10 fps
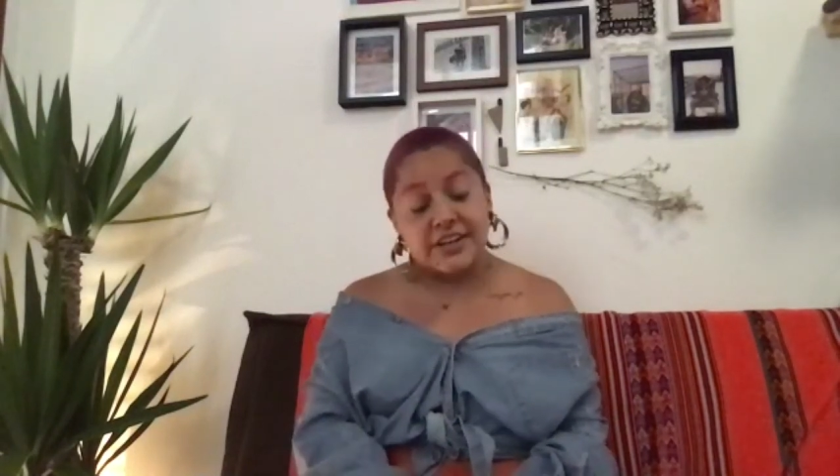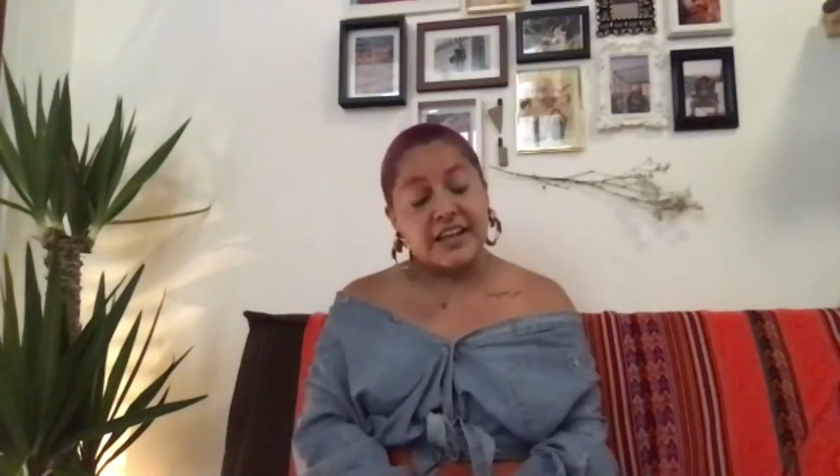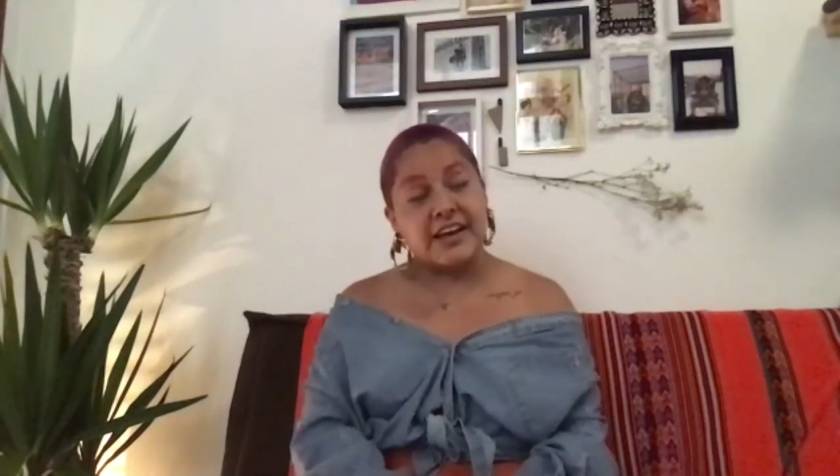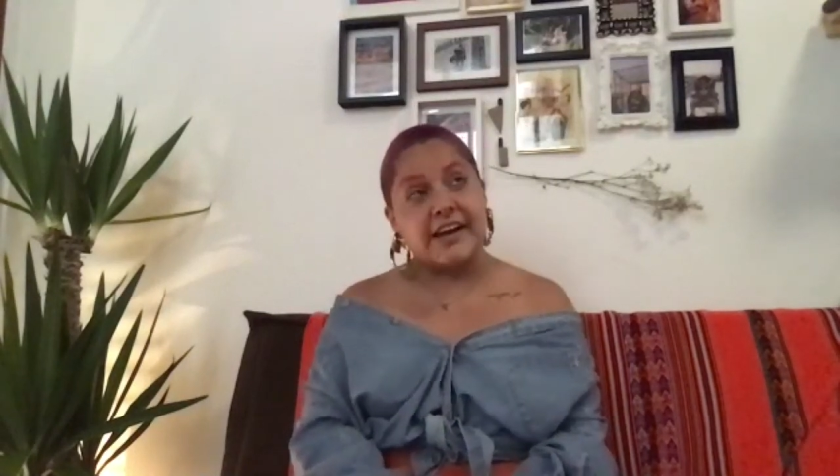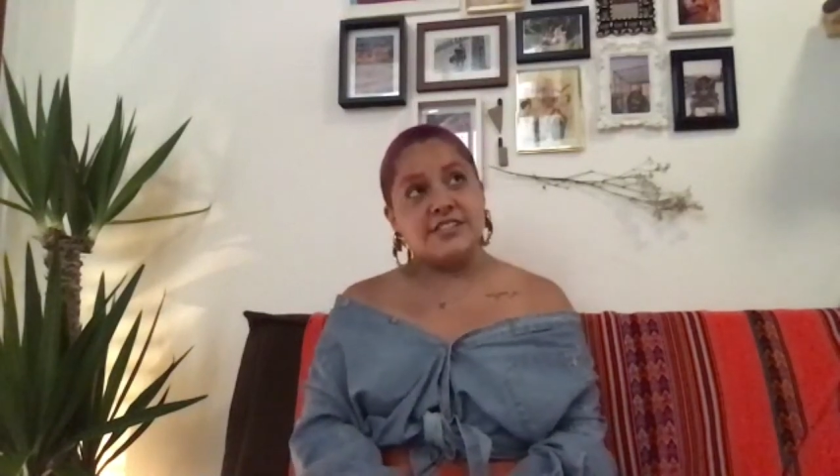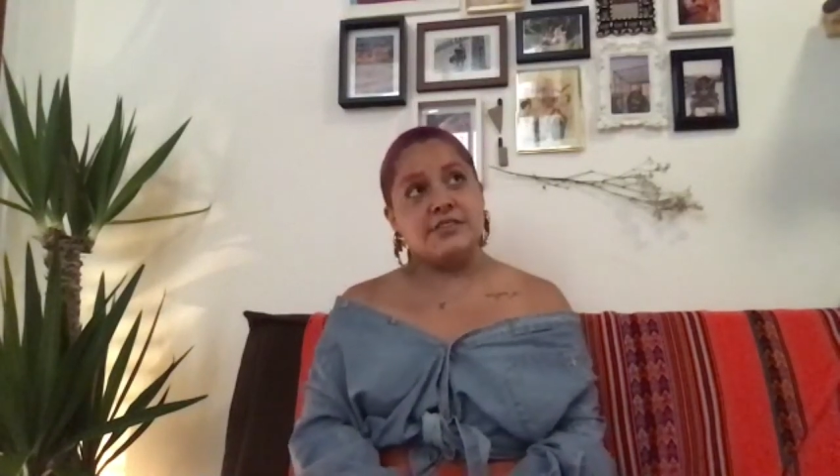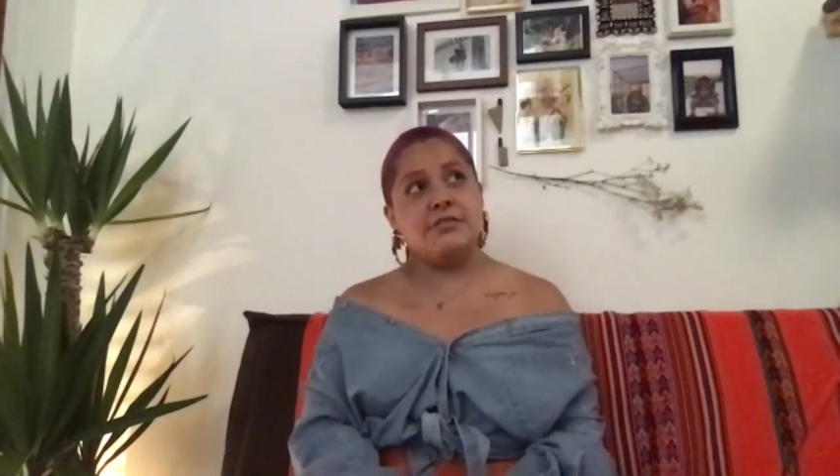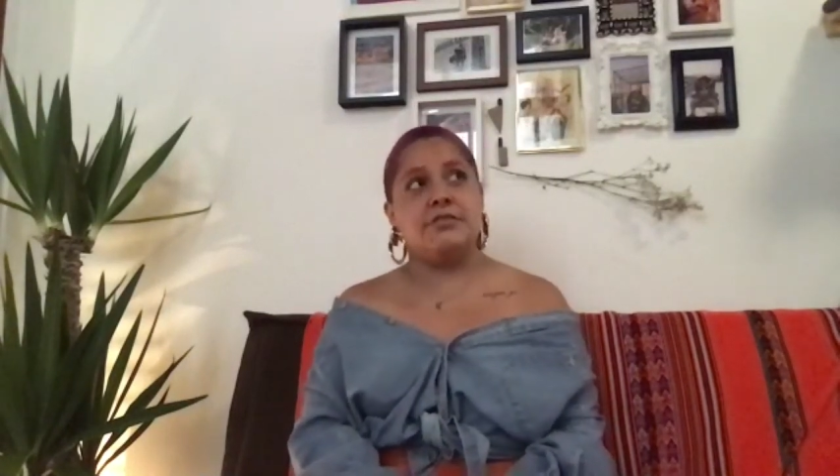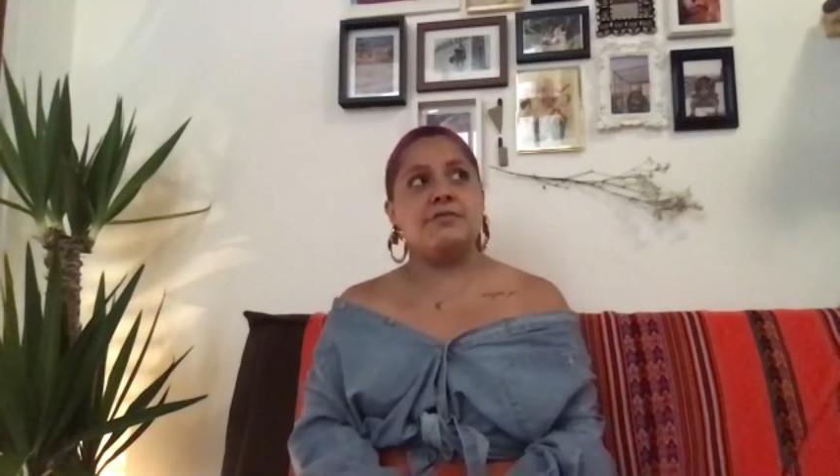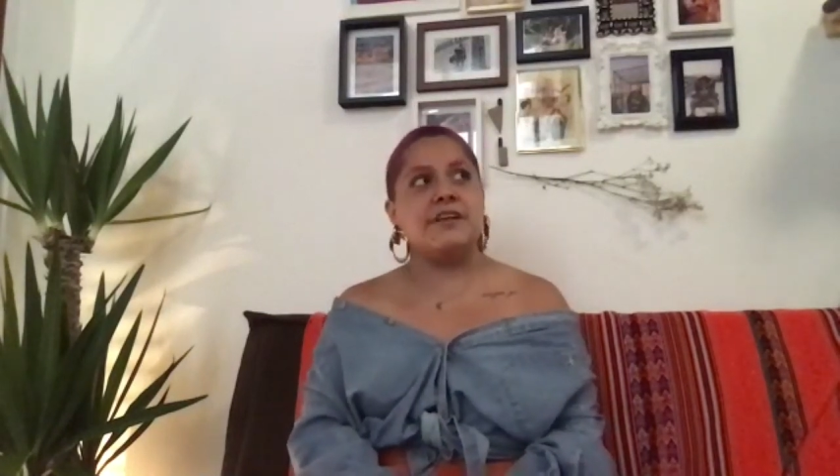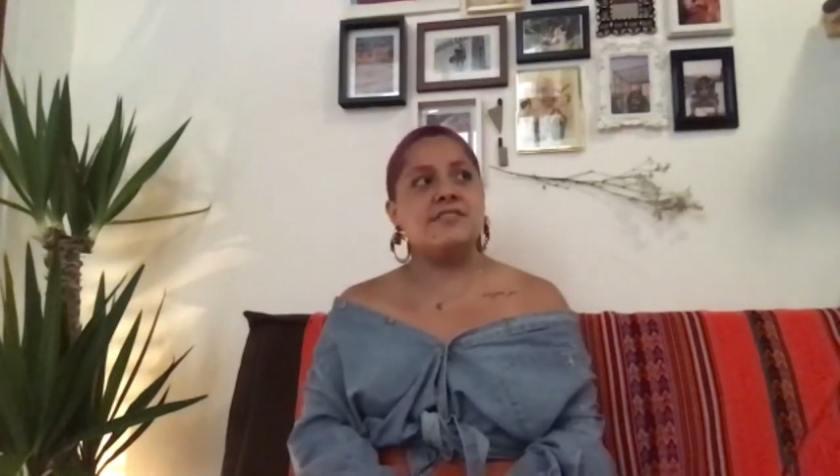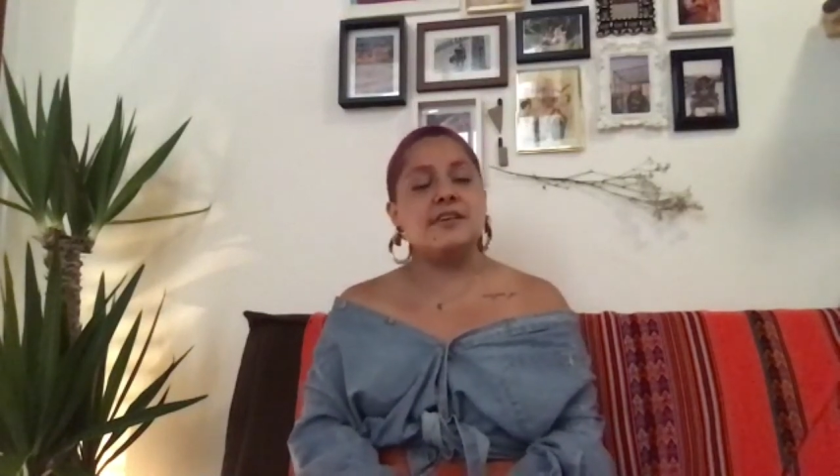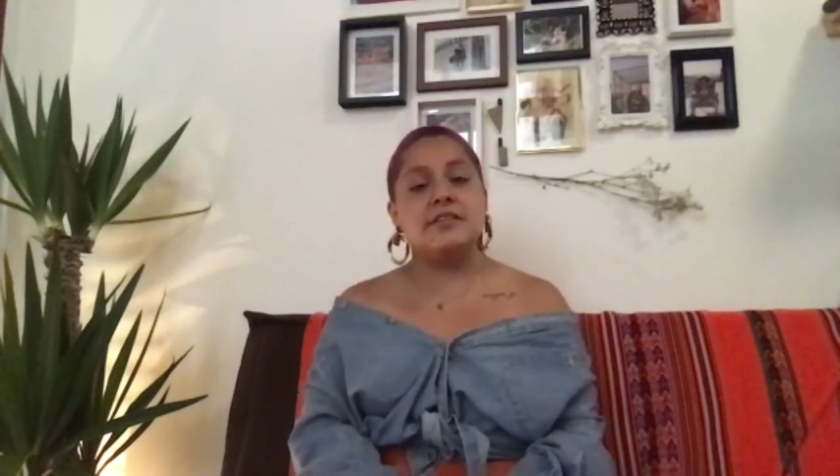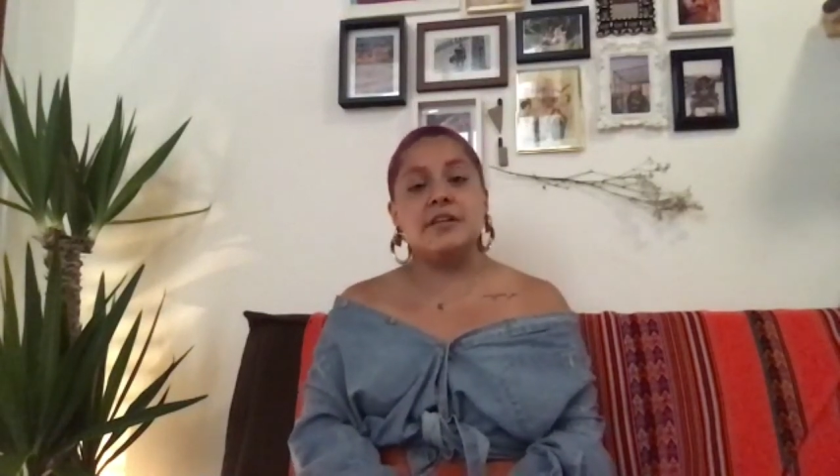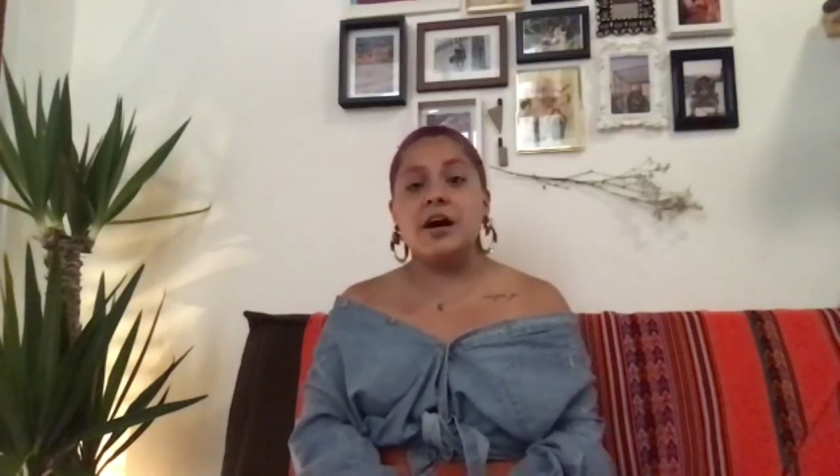like, I started reflecting
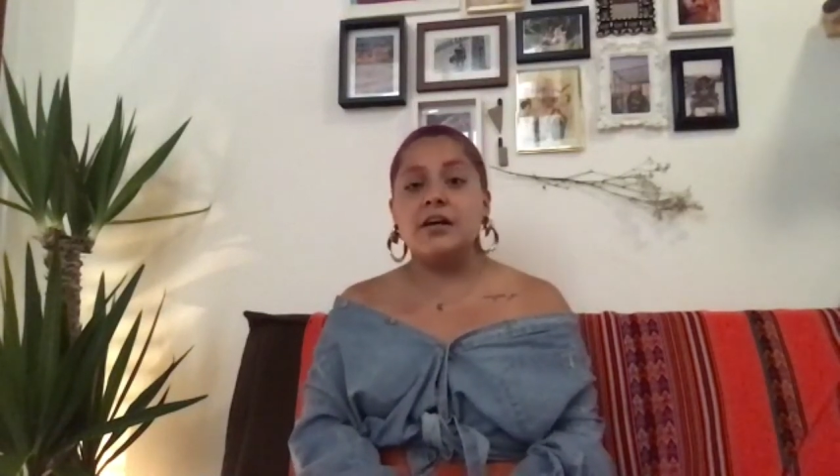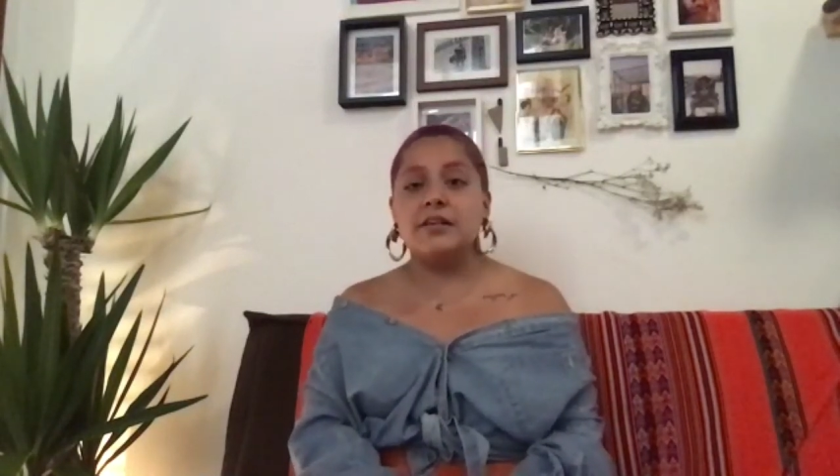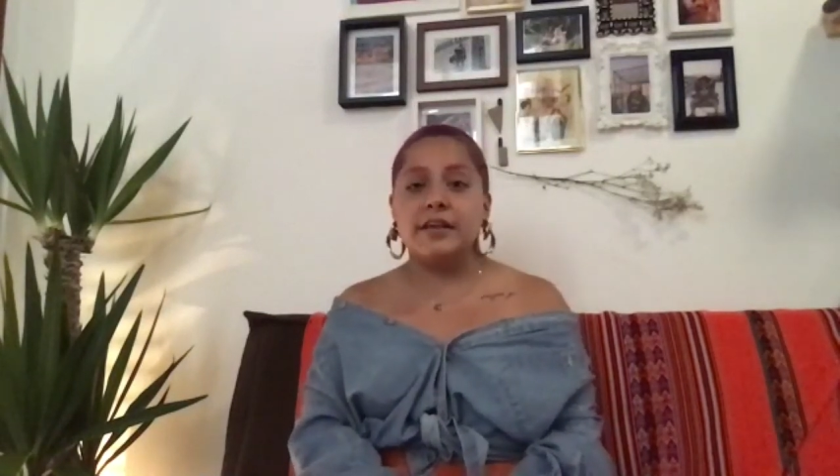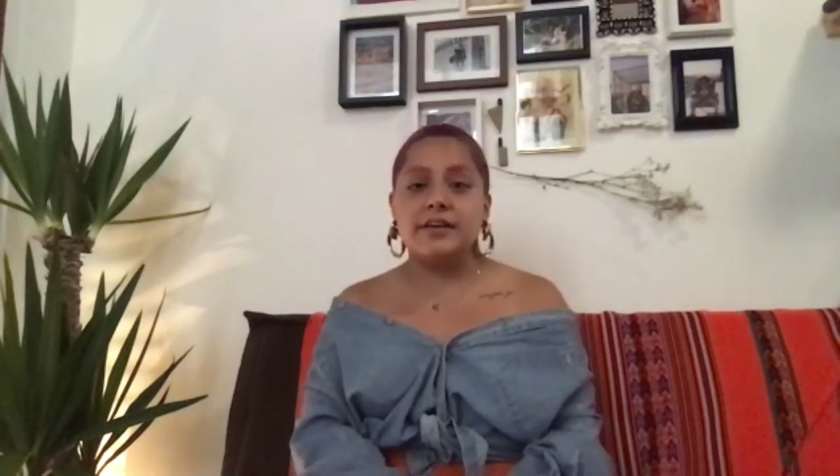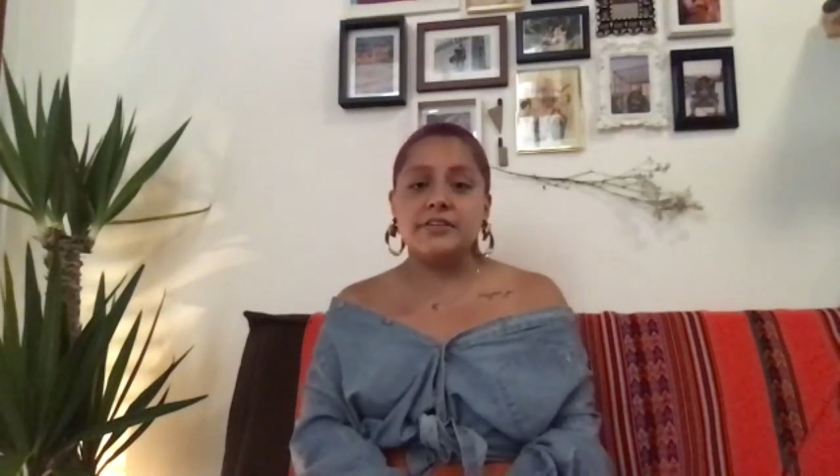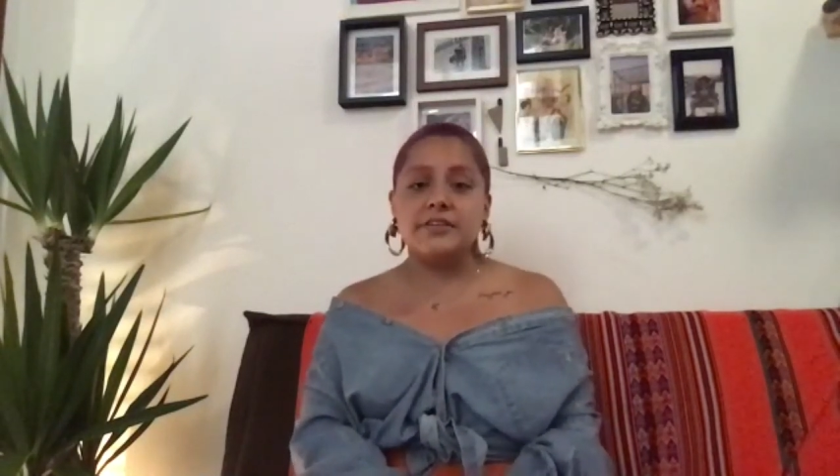a lot on, like,